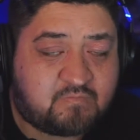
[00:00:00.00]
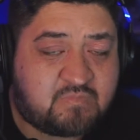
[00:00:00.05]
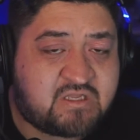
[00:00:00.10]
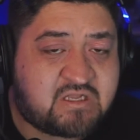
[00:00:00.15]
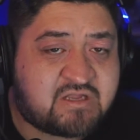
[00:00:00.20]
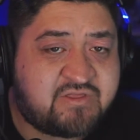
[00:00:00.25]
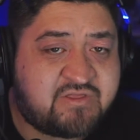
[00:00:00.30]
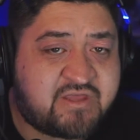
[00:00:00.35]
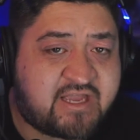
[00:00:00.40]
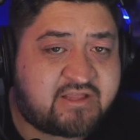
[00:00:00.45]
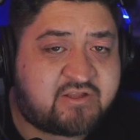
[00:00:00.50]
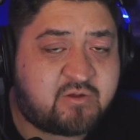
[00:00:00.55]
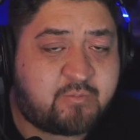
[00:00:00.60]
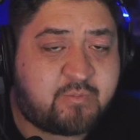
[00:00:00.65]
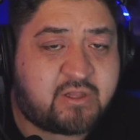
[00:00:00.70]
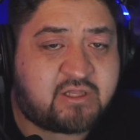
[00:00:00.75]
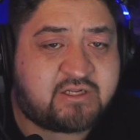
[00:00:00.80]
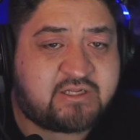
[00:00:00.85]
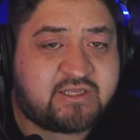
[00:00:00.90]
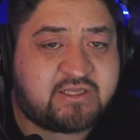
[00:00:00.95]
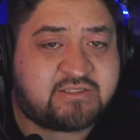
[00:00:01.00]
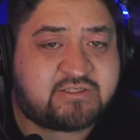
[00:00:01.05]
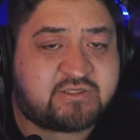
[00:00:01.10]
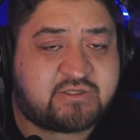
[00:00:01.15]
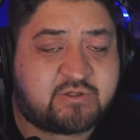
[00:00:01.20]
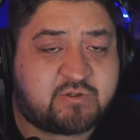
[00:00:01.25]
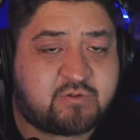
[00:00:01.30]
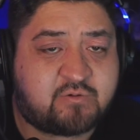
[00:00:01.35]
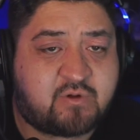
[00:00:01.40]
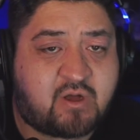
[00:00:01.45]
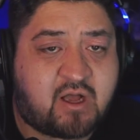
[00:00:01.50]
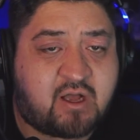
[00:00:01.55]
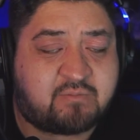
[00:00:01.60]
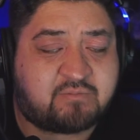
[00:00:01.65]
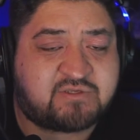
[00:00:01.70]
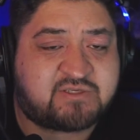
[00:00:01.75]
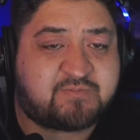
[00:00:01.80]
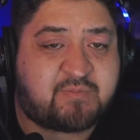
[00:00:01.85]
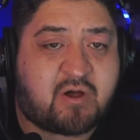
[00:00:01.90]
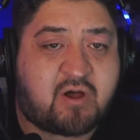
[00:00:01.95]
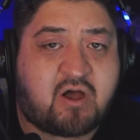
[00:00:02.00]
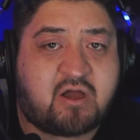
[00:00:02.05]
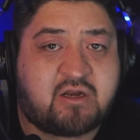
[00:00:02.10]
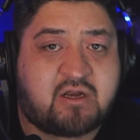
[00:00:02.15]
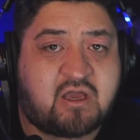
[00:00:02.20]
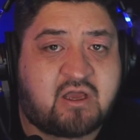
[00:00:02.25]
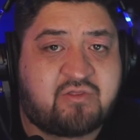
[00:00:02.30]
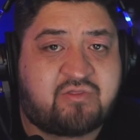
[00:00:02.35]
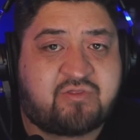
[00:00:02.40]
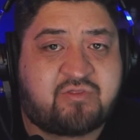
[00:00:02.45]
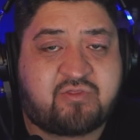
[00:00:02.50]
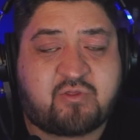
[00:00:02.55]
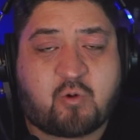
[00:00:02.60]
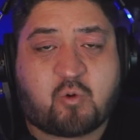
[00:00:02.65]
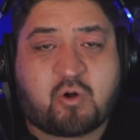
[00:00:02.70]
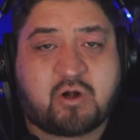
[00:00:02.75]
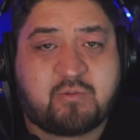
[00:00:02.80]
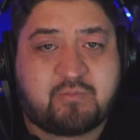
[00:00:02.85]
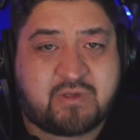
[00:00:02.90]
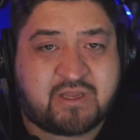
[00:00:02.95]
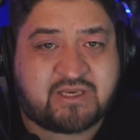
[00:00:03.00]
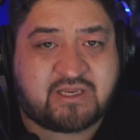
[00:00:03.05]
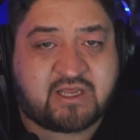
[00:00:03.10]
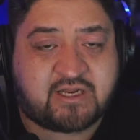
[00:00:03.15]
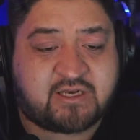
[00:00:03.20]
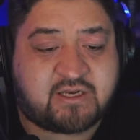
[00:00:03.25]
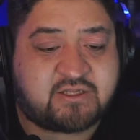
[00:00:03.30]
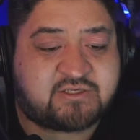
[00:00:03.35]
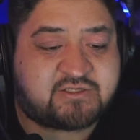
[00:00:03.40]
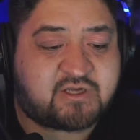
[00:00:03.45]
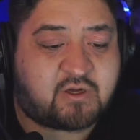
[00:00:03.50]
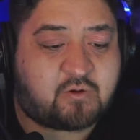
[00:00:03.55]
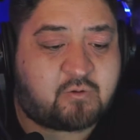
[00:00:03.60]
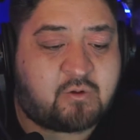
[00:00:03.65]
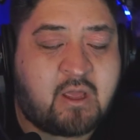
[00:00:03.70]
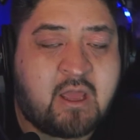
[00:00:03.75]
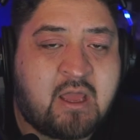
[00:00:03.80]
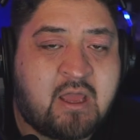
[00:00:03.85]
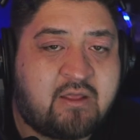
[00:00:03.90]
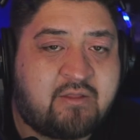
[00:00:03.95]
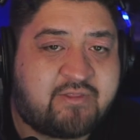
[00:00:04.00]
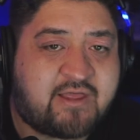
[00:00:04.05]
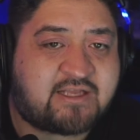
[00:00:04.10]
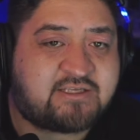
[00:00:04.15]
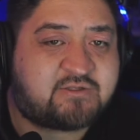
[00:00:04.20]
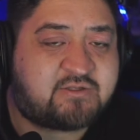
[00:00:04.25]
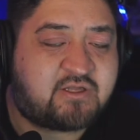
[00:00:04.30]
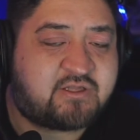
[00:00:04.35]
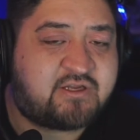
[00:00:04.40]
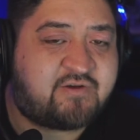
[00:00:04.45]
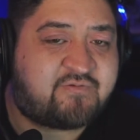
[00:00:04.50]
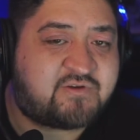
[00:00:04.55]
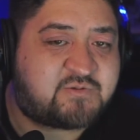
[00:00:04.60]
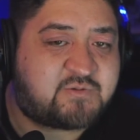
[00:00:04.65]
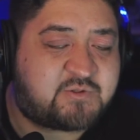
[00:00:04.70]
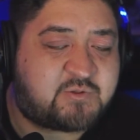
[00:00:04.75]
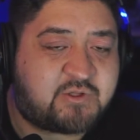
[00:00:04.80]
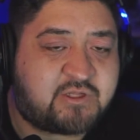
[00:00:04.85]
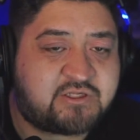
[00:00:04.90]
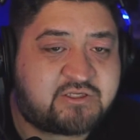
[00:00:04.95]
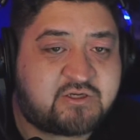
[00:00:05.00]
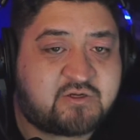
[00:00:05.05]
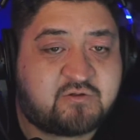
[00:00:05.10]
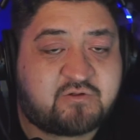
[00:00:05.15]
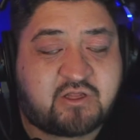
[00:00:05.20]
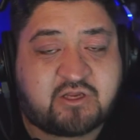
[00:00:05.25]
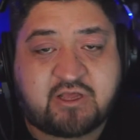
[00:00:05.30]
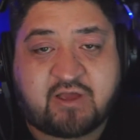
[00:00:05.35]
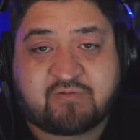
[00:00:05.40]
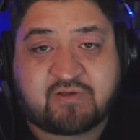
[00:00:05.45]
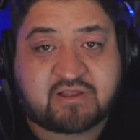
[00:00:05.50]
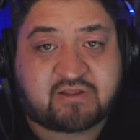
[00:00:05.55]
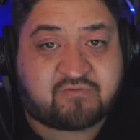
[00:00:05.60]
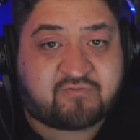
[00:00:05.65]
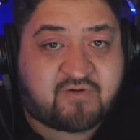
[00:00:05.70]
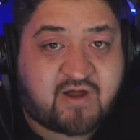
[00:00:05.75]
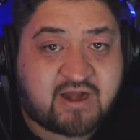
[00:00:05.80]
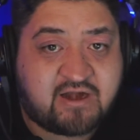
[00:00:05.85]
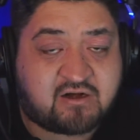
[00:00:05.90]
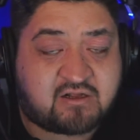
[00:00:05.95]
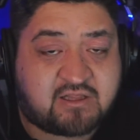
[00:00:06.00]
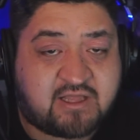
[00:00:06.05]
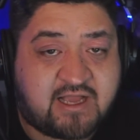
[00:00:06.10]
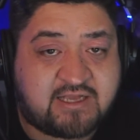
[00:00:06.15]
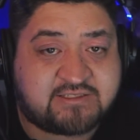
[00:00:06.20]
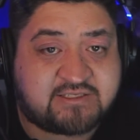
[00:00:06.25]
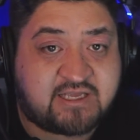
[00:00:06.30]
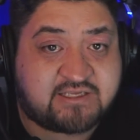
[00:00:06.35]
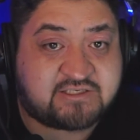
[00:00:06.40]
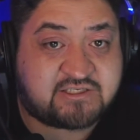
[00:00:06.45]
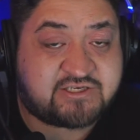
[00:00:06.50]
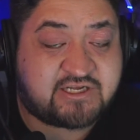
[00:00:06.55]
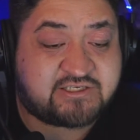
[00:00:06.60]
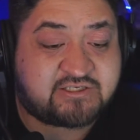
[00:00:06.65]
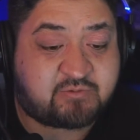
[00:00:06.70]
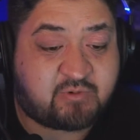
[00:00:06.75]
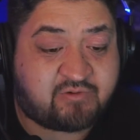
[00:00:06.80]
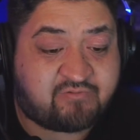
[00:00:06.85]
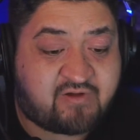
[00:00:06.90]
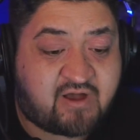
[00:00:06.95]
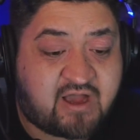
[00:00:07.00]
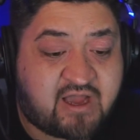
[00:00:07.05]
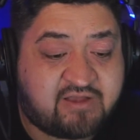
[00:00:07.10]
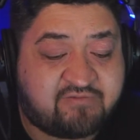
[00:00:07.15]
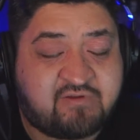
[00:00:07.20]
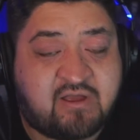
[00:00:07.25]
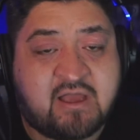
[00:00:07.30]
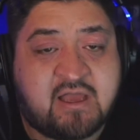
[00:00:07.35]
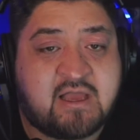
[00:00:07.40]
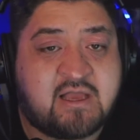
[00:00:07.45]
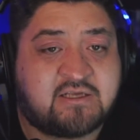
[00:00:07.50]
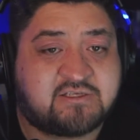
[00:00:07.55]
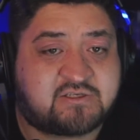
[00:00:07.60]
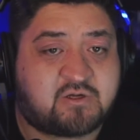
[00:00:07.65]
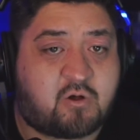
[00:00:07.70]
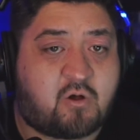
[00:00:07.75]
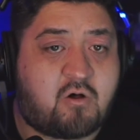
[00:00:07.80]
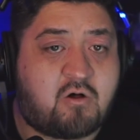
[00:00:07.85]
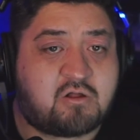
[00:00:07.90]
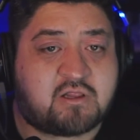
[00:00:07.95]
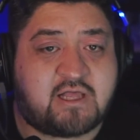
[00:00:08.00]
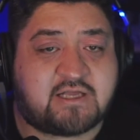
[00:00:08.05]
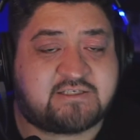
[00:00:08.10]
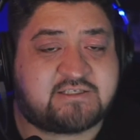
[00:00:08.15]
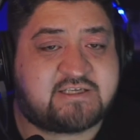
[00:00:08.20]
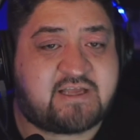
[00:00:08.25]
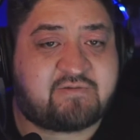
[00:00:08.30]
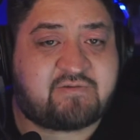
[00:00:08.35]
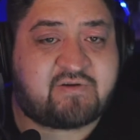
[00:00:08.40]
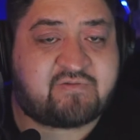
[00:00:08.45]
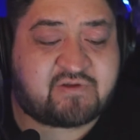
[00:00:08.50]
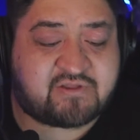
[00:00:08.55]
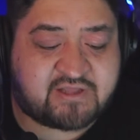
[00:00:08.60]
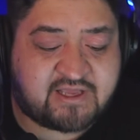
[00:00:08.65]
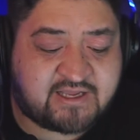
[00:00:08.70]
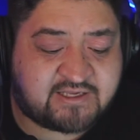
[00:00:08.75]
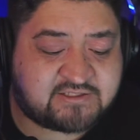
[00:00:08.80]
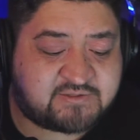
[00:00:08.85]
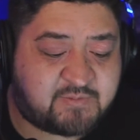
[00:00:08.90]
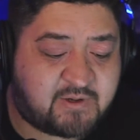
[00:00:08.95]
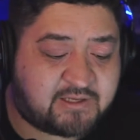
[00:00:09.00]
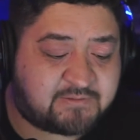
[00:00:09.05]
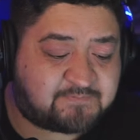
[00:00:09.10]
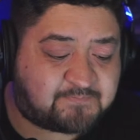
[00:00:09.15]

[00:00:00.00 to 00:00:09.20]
they get the ability to spawn a Thorn minion. So that's the difference between the two. Then you have like the Fighter class that has a chance to revive. So all classes have different things, but